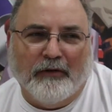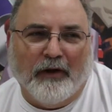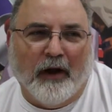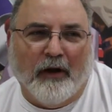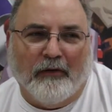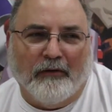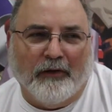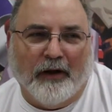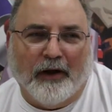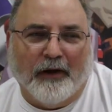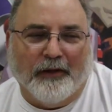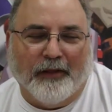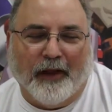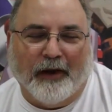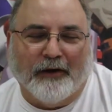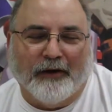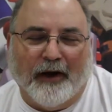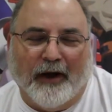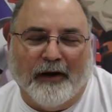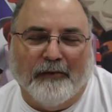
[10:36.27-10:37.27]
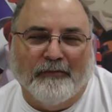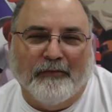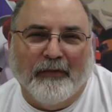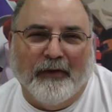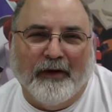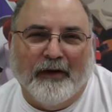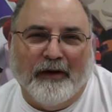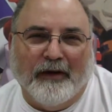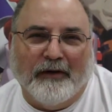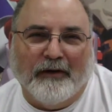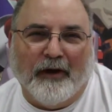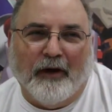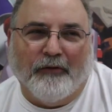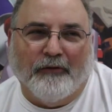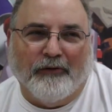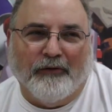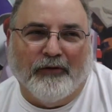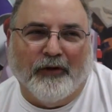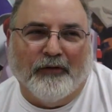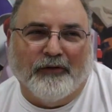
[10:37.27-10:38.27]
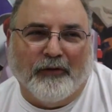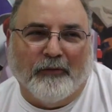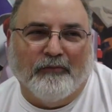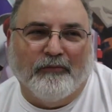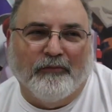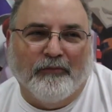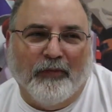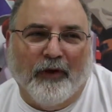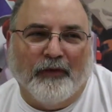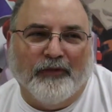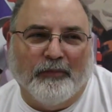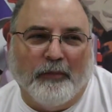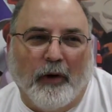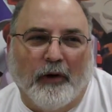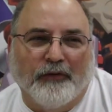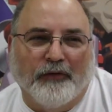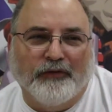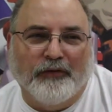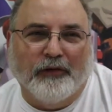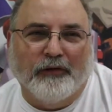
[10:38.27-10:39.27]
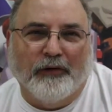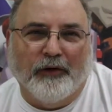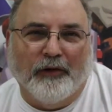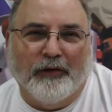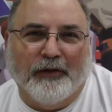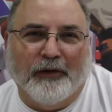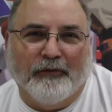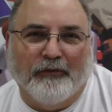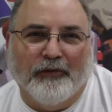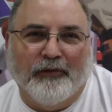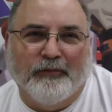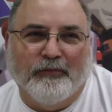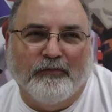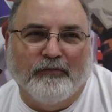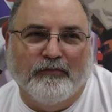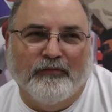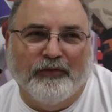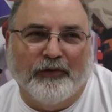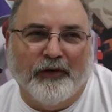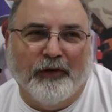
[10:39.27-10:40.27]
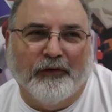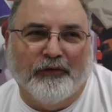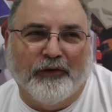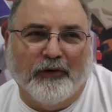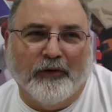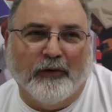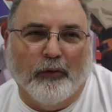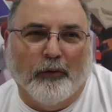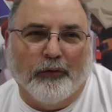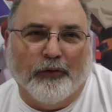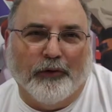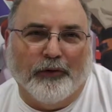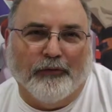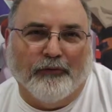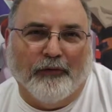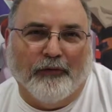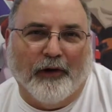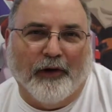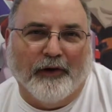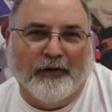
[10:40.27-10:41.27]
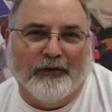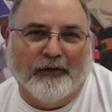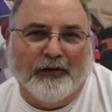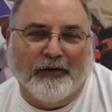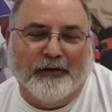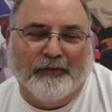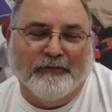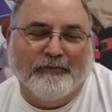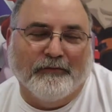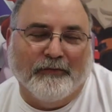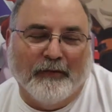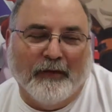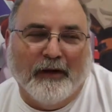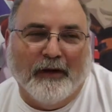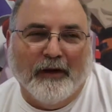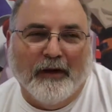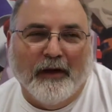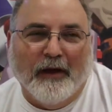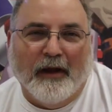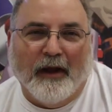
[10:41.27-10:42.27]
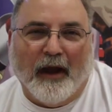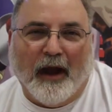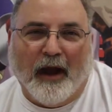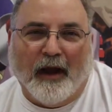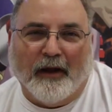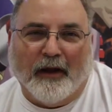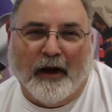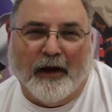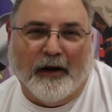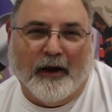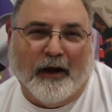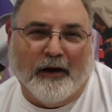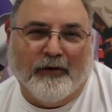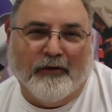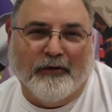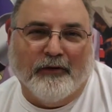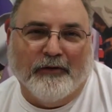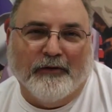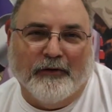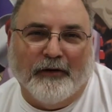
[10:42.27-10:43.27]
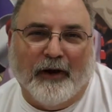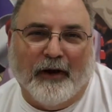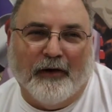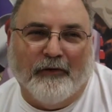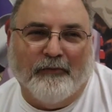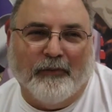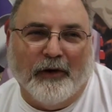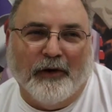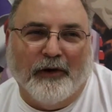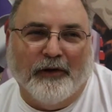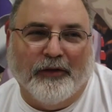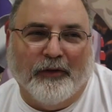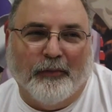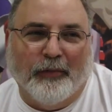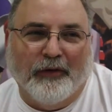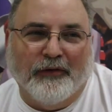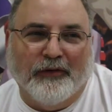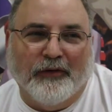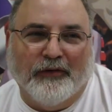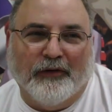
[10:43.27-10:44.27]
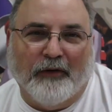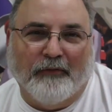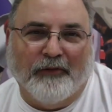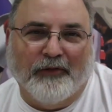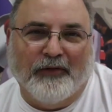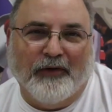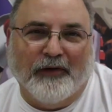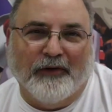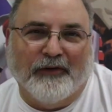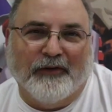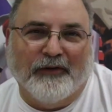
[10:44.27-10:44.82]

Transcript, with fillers: no, not at that time. No. No, it was just a, a small studio that was producing Lord of the Rings and. I got hired and I've been in the business ever since.